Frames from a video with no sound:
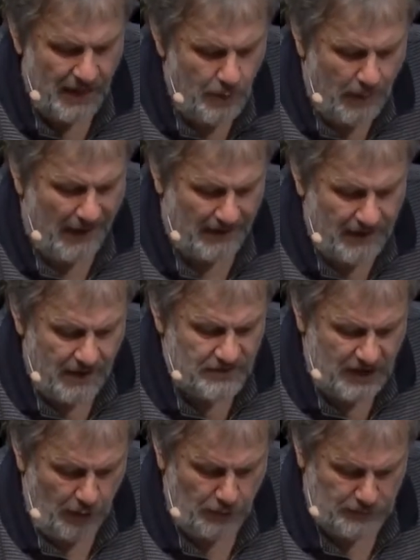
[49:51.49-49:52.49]
where
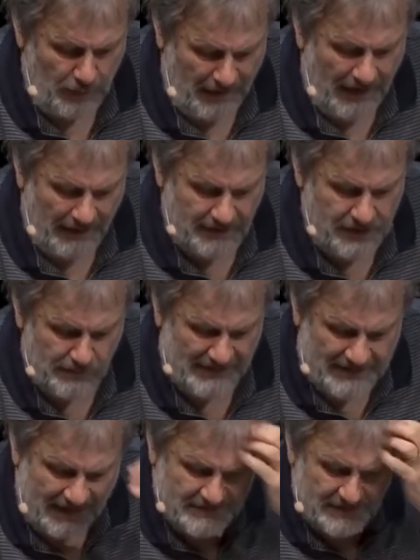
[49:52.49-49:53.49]
the author argues
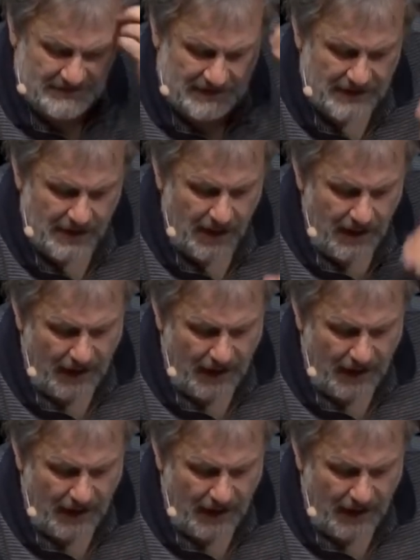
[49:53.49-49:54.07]
that the